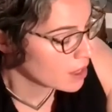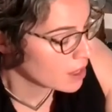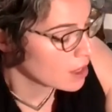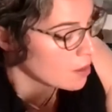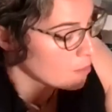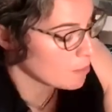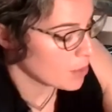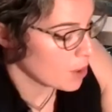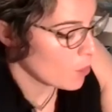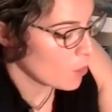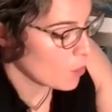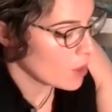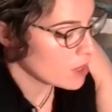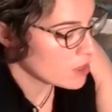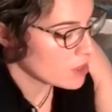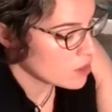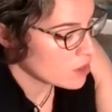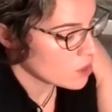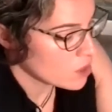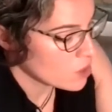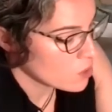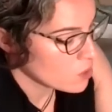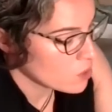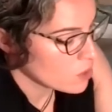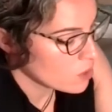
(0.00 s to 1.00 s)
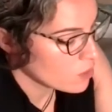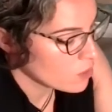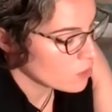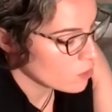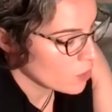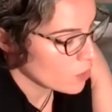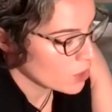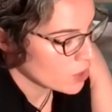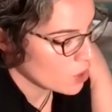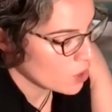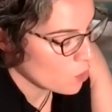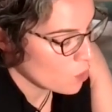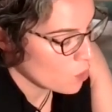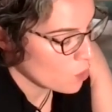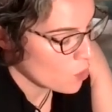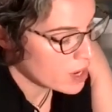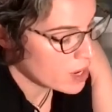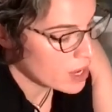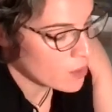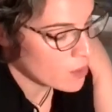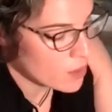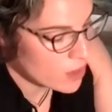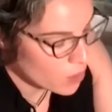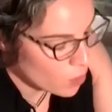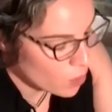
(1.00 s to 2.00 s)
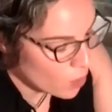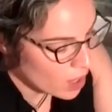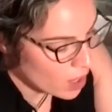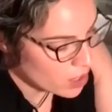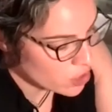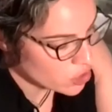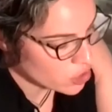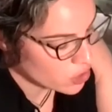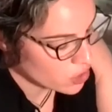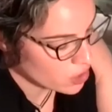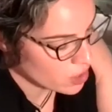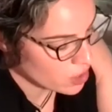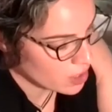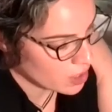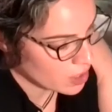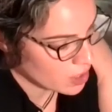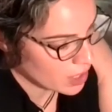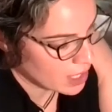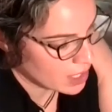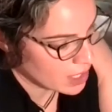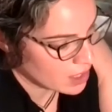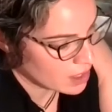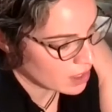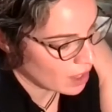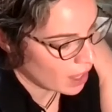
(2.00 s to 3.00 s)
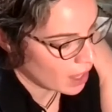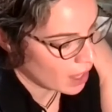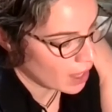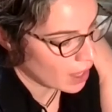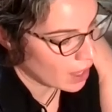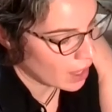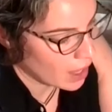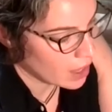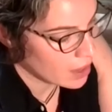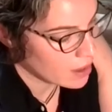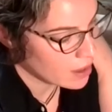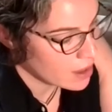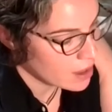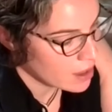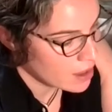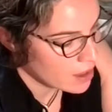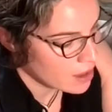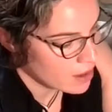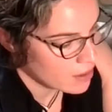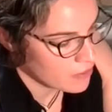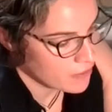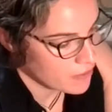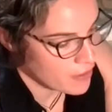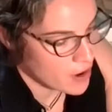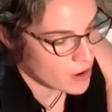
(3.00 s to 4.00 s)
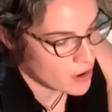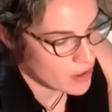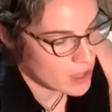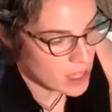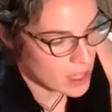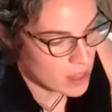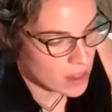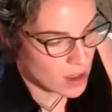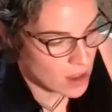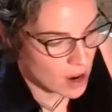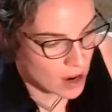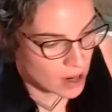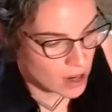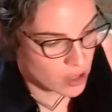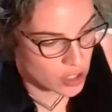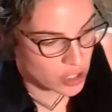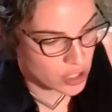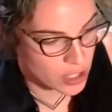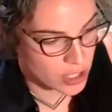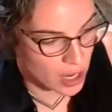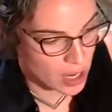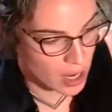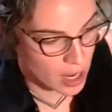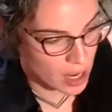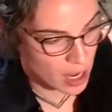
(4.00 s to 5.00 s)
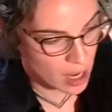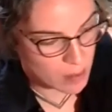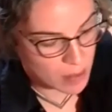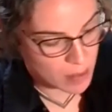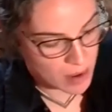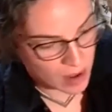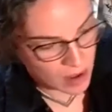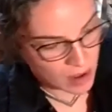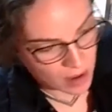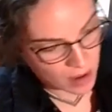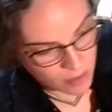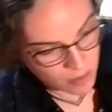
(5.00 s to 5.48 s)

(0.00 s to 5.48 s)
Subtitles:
But when you're working with gouache, you're going to need a fairly large tub of